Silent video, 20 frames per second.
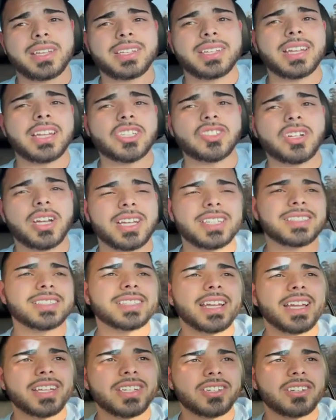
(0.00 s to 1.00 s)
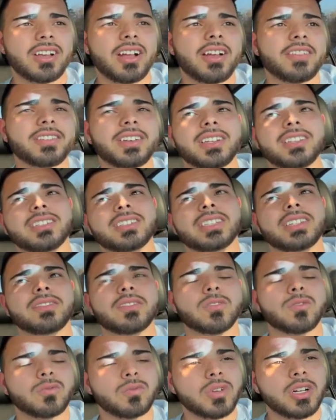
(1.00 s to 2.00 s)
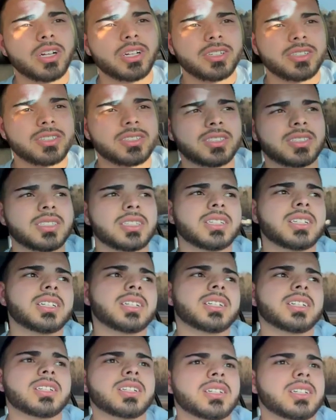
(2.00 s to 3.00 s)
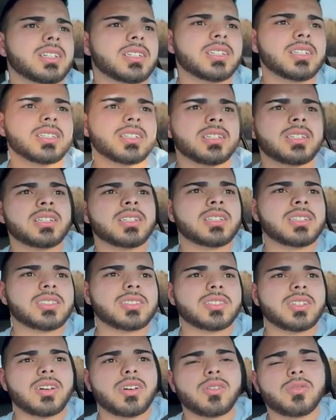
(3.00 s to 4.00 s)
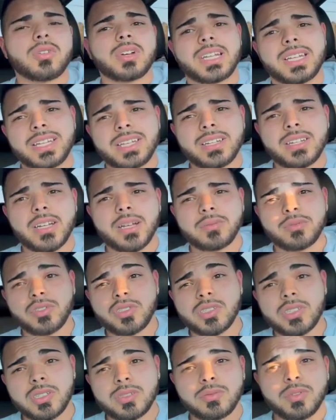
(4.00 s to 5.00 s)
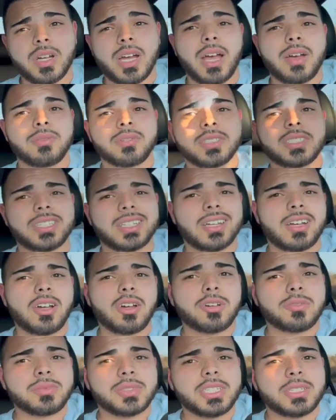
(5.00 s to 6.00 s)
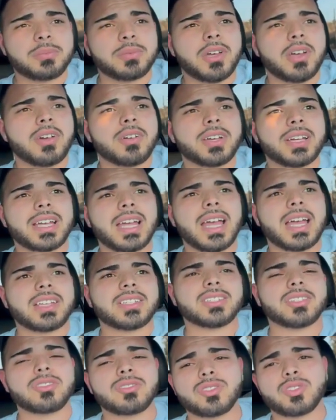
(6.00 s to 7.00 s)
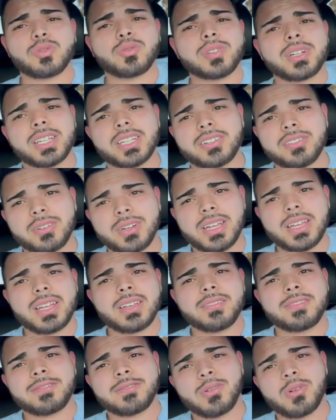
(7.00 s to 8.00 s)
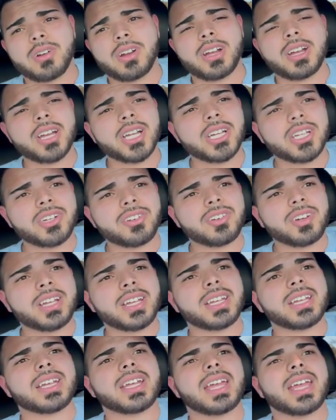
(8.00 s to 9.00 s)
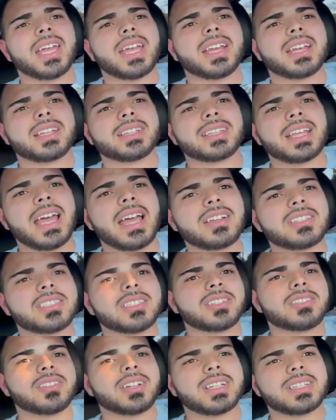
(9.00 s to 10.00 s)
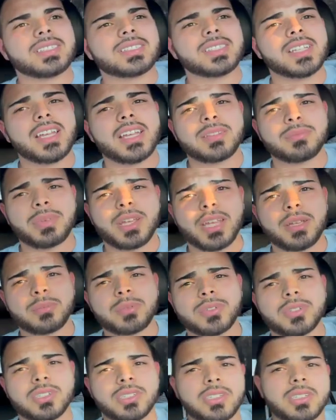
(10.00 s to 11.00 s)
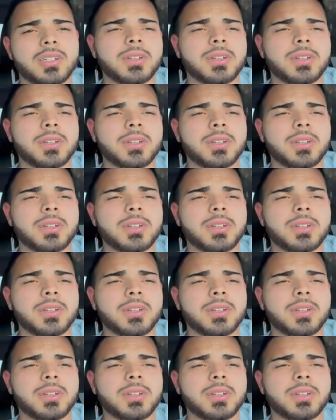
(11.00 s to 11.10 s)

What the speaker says: And then I tried to sand it off and it looked even worse. So what I ended up doing, I went to Home Depot and got 220 grit, 400 grit, and 1000 grit sandpaper.